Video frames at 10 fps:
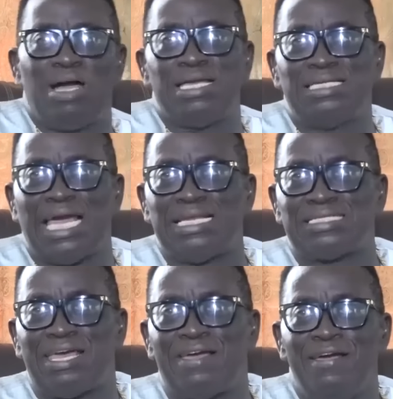may ya
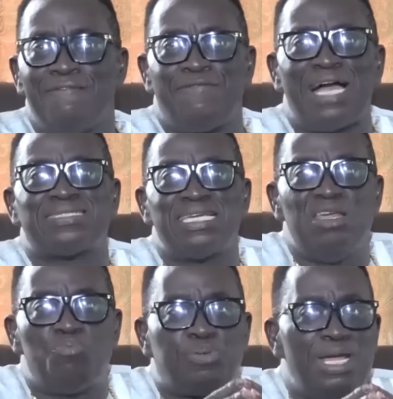janice say,
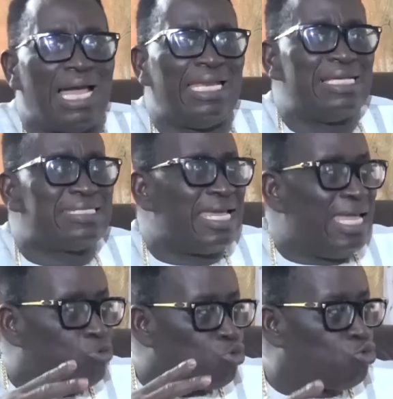fasting, you pray and say,
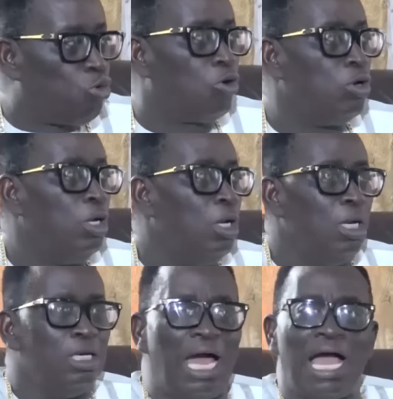ya to draw.
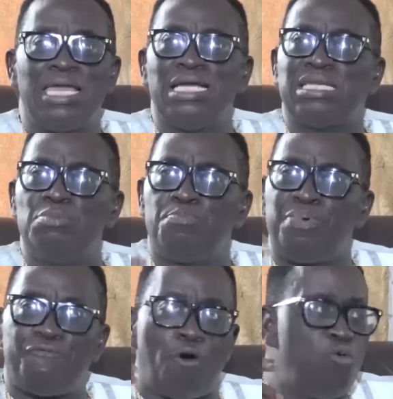Now, you to me
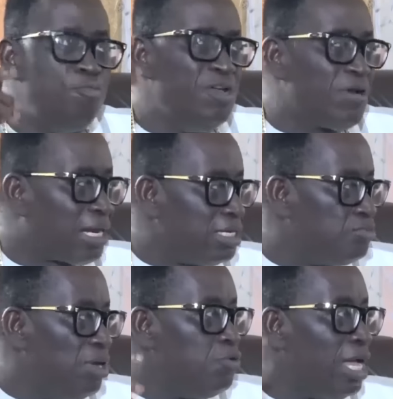perform
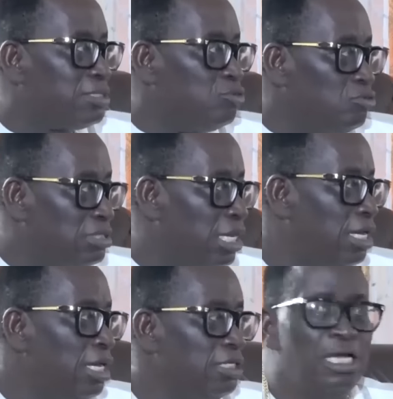miracles. Maybe ask him,
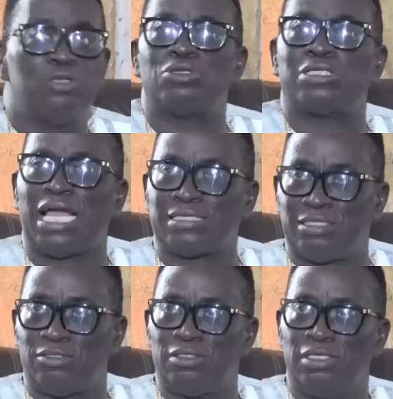say, yes, it's
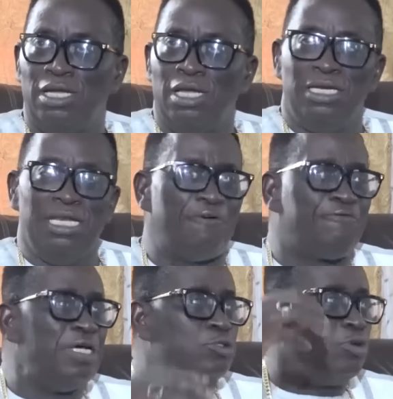yasino. Now,
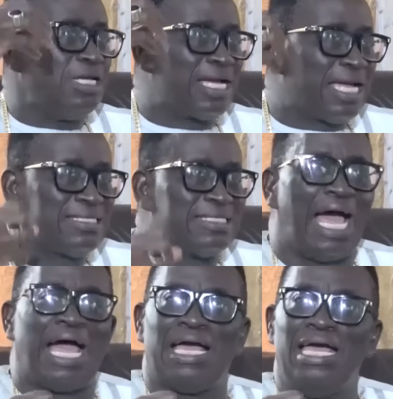friends, you know, ya
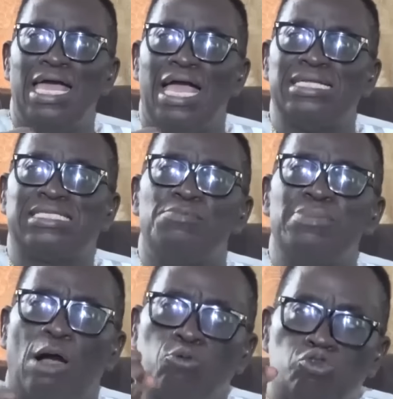kasa. And
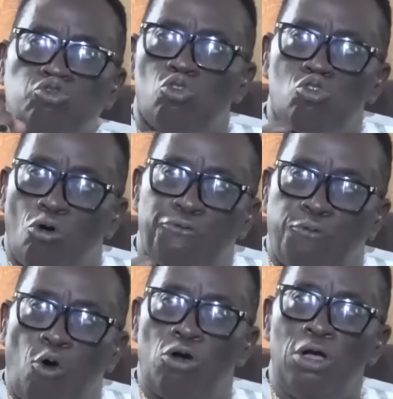Timia was soon called
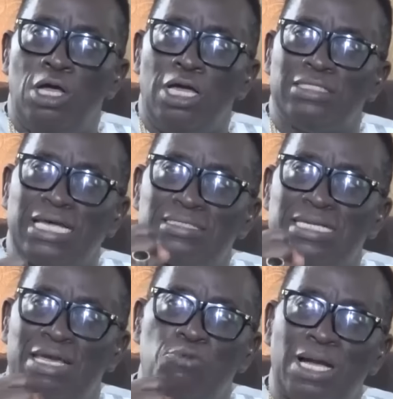for, as I
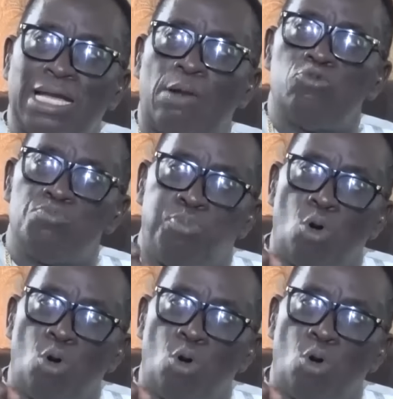said, we come with